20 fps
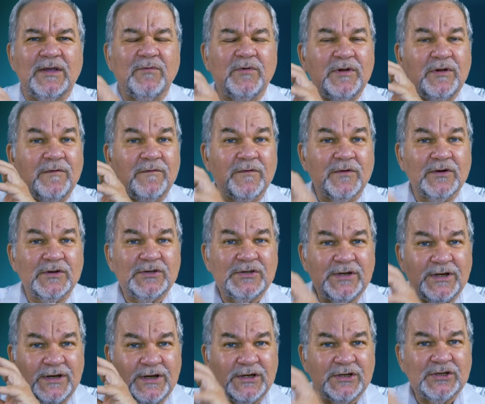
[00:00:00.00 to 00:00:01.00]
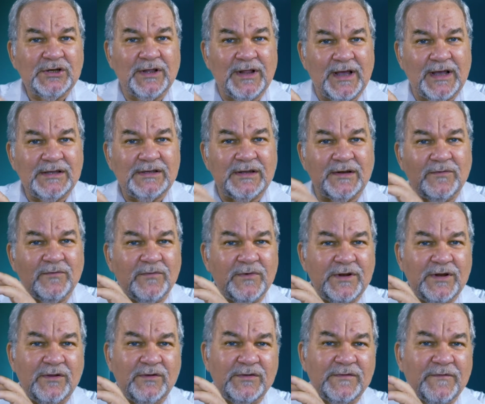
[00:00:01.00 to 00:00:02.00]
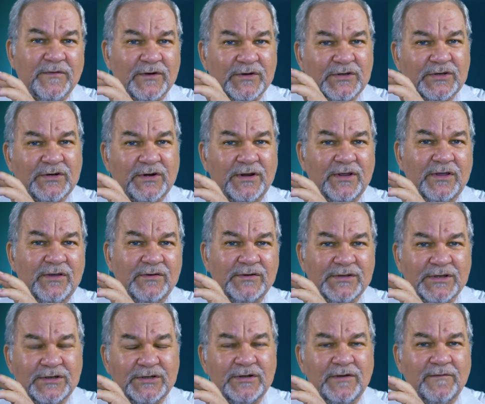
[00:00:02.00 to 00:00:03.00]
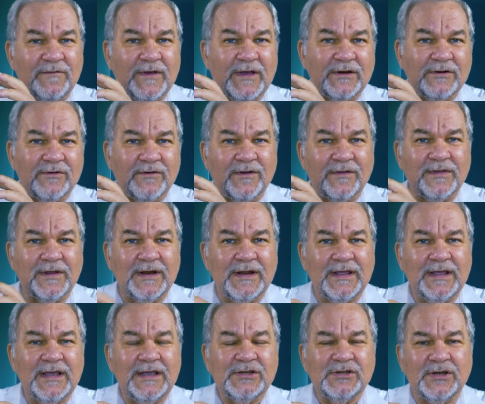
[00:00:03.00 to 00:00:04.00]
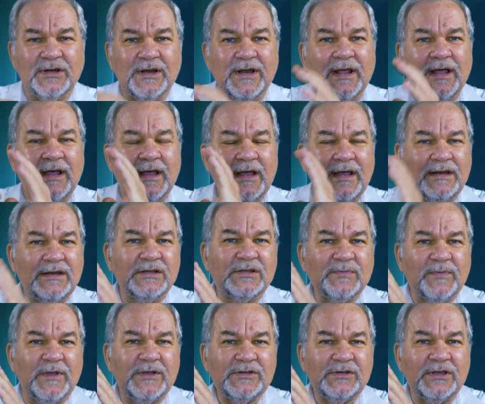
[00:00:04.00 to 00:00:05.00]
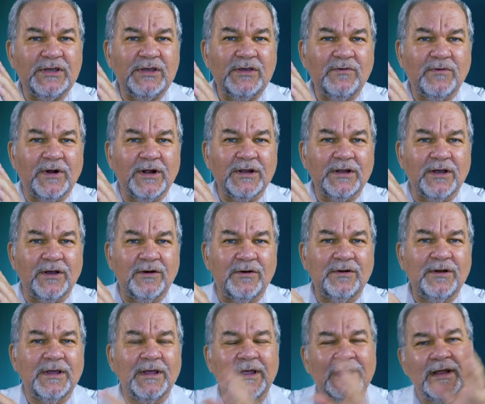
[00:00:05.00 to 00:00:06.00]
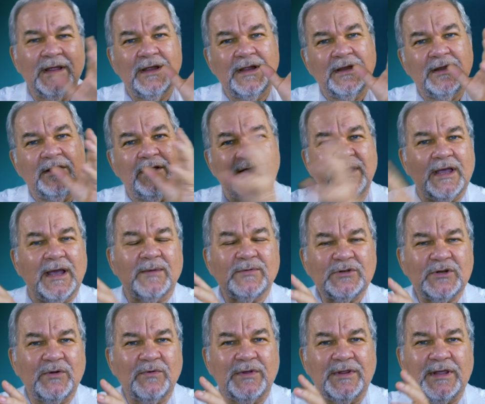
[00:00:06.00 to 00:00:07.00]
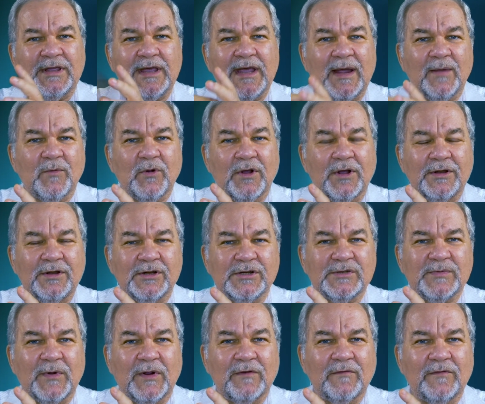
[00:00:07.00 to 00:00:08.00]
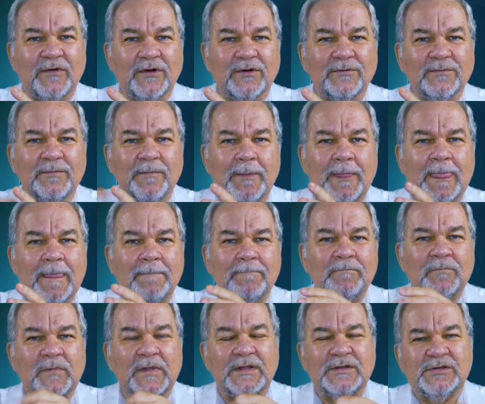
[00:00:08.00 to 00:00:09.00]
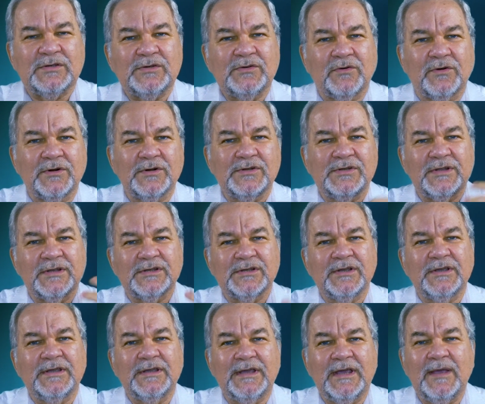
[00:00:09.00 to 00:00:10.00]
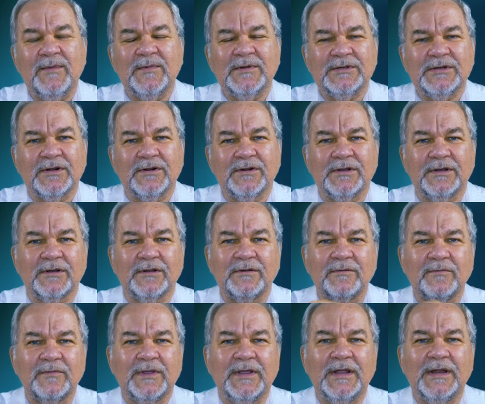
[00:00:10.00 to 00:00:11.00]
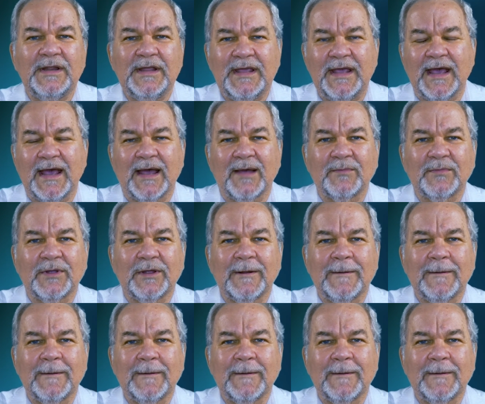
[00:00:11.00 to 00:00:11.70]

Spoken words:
when you first initialize it, when you first start using two-factor authentication. It displays a QR code. You capture it with the camera on your smartphone. It stores this key material in the app,